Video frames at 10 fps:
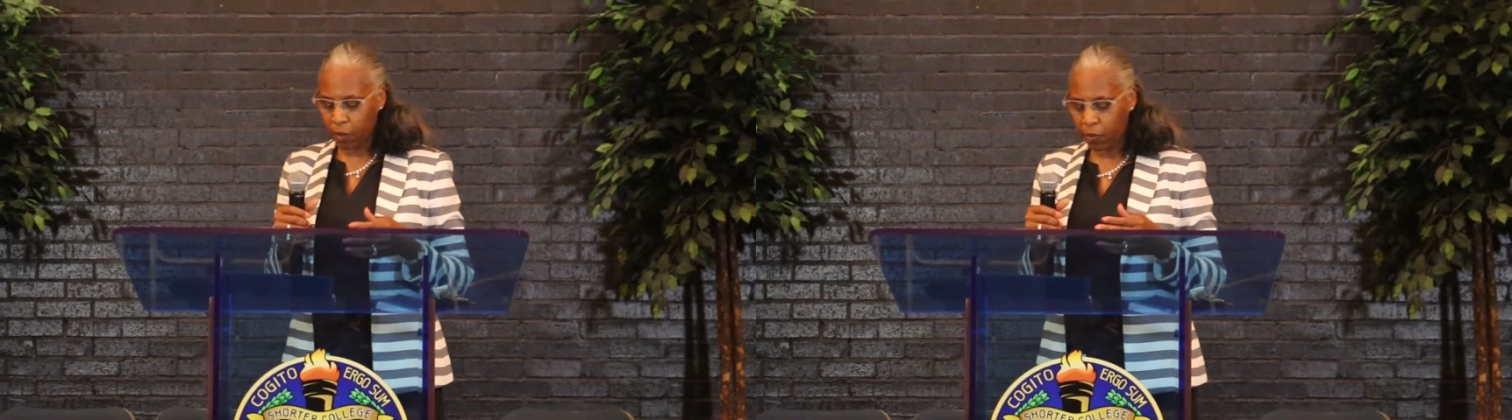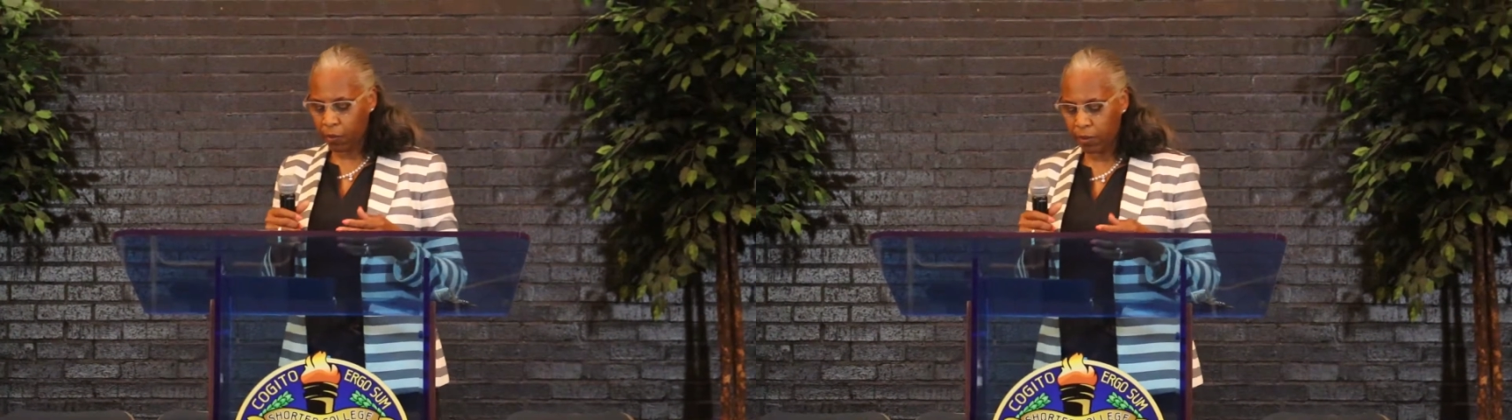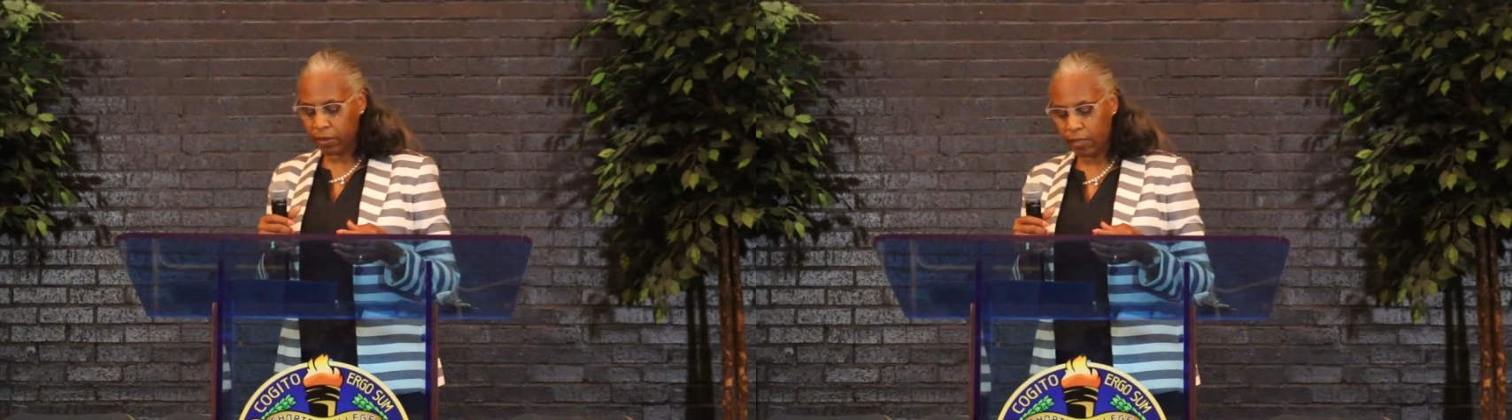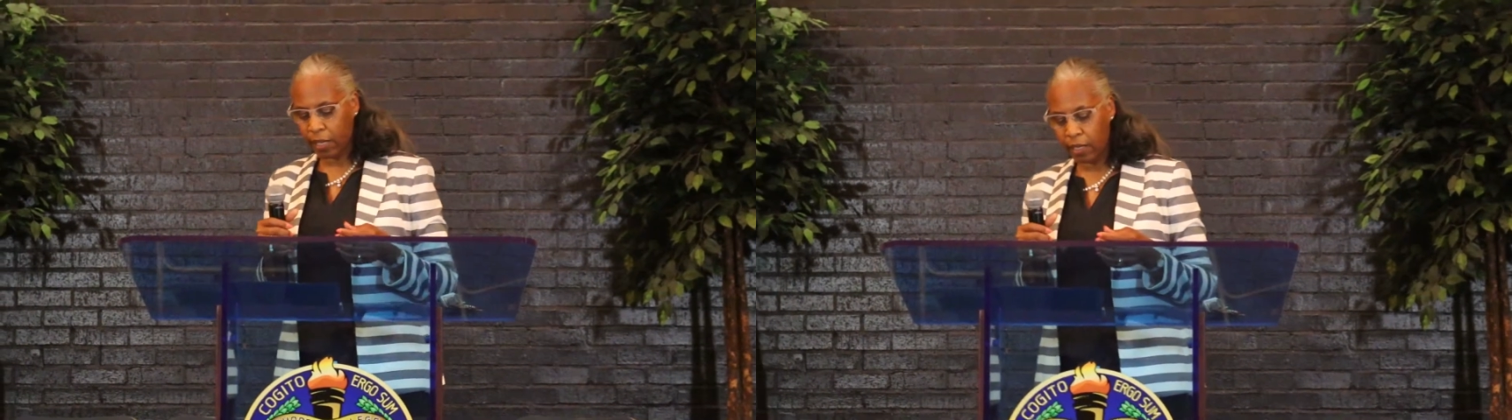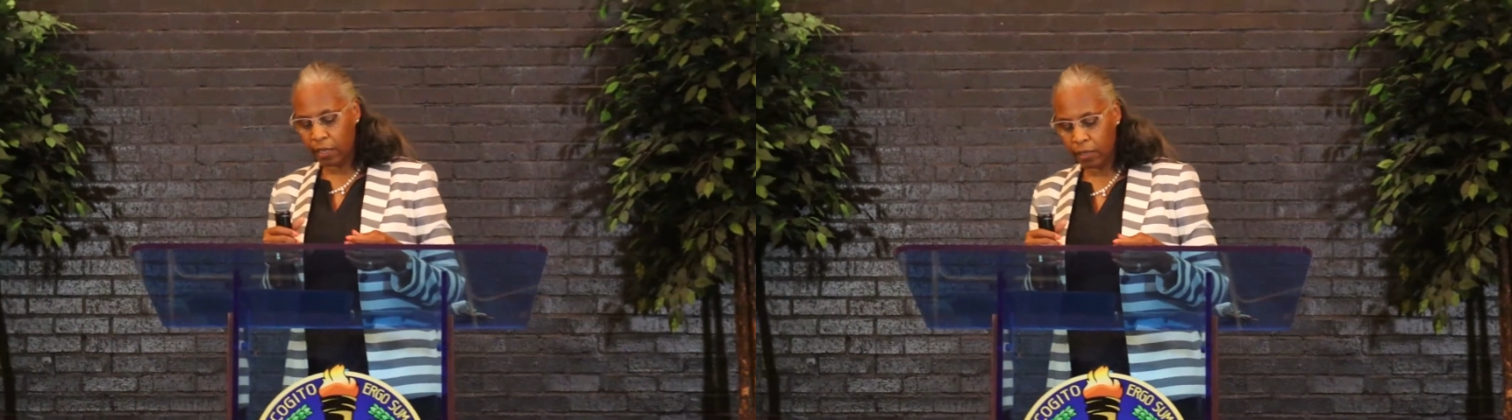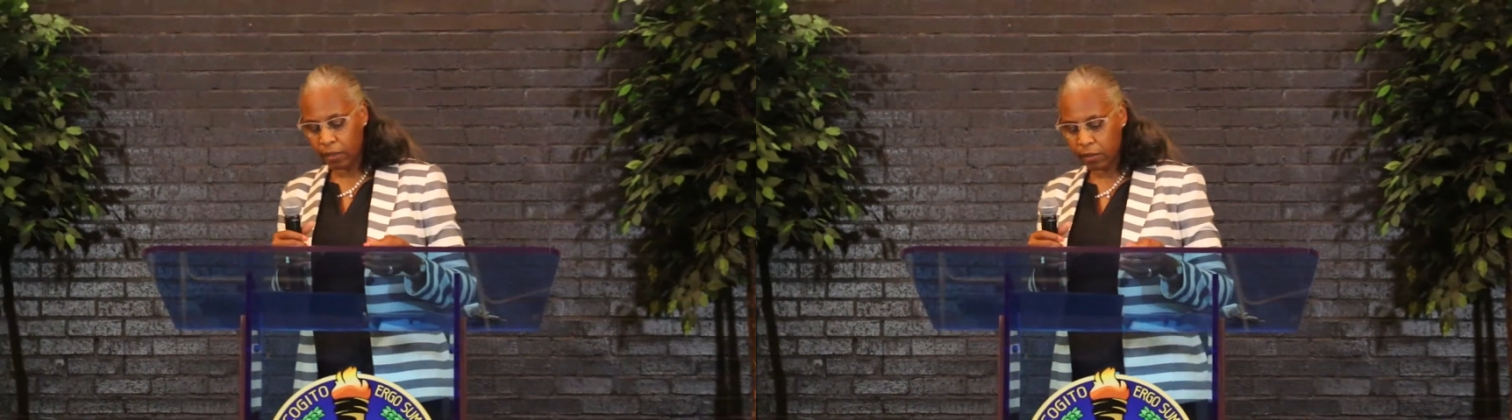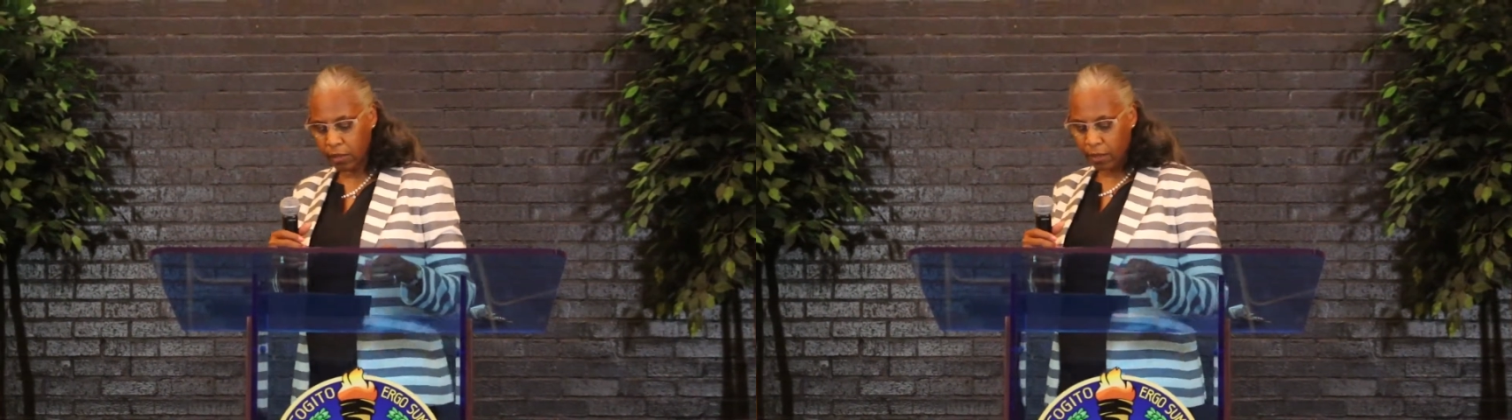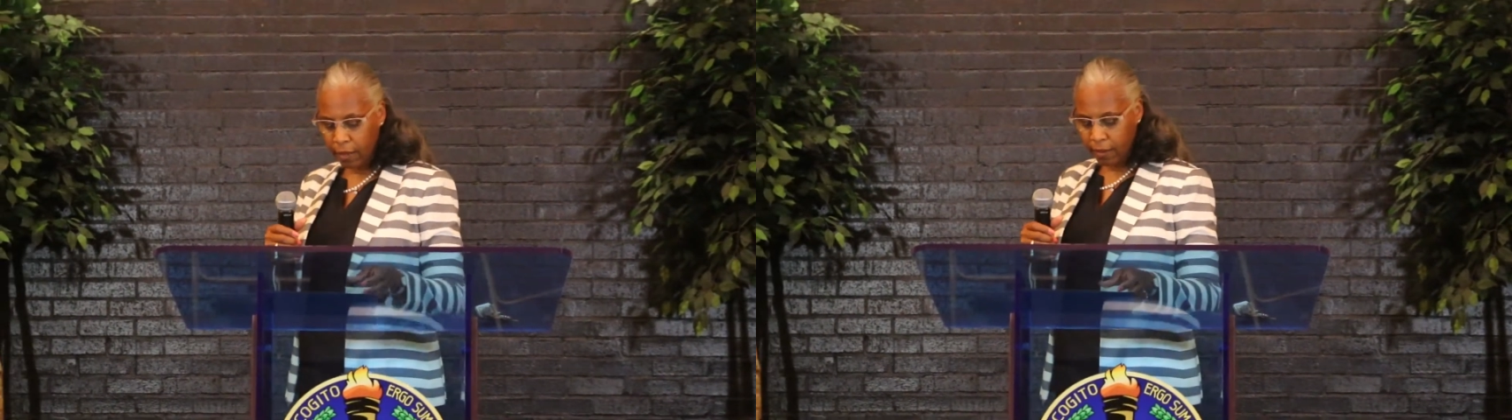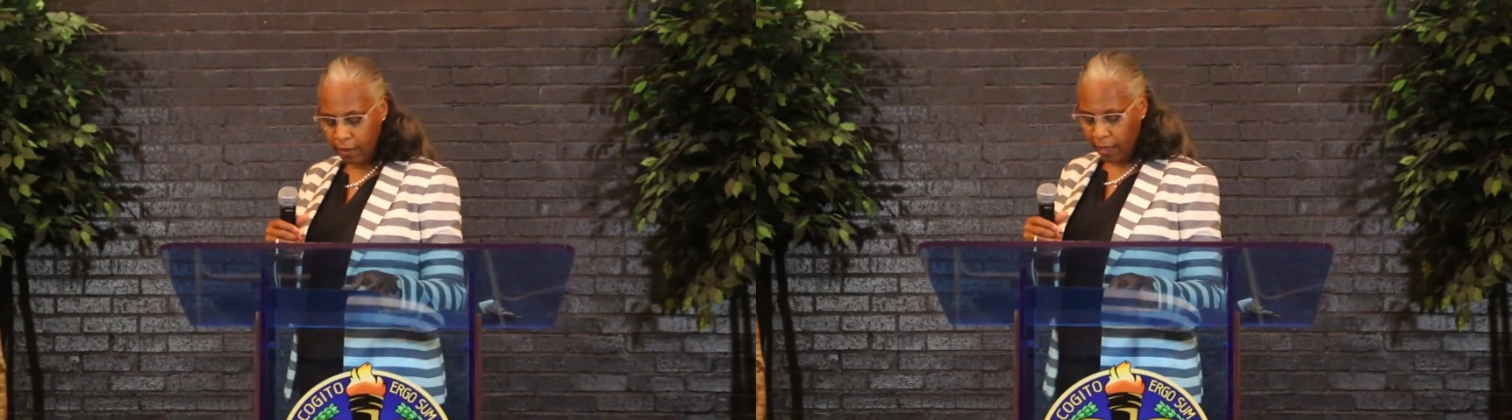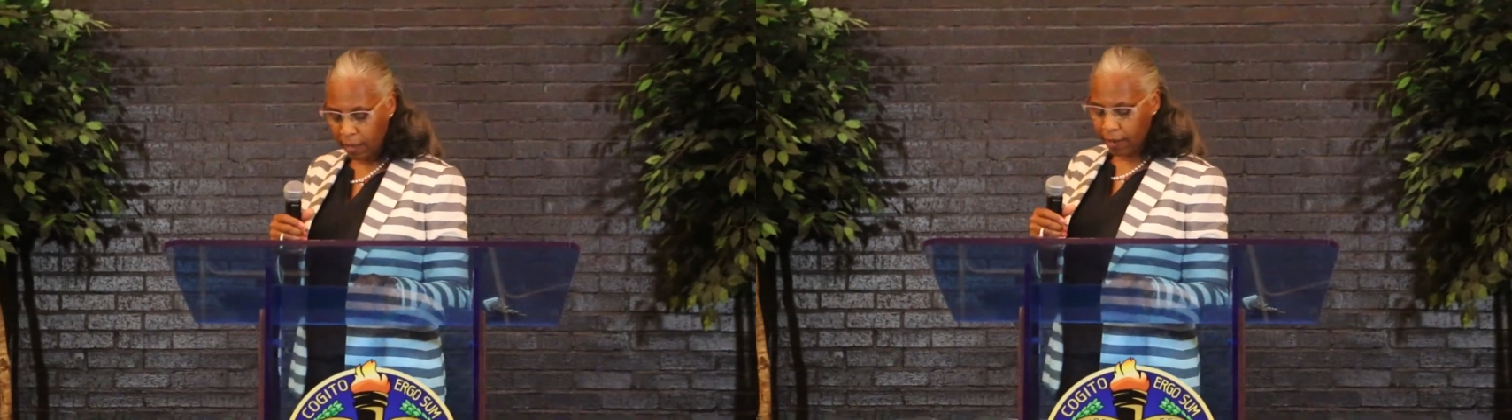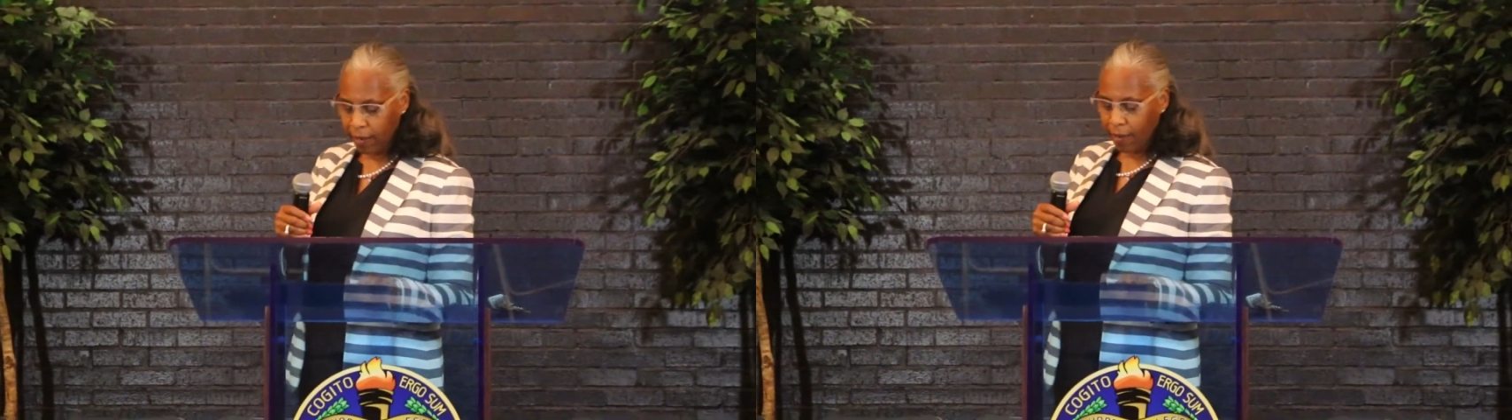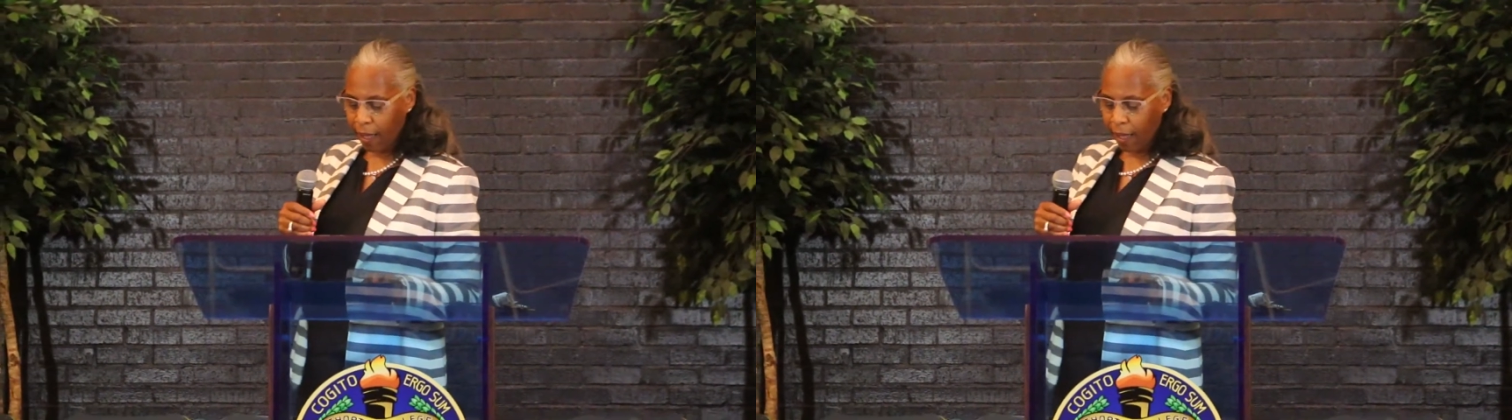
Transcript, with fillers: what I want to say is that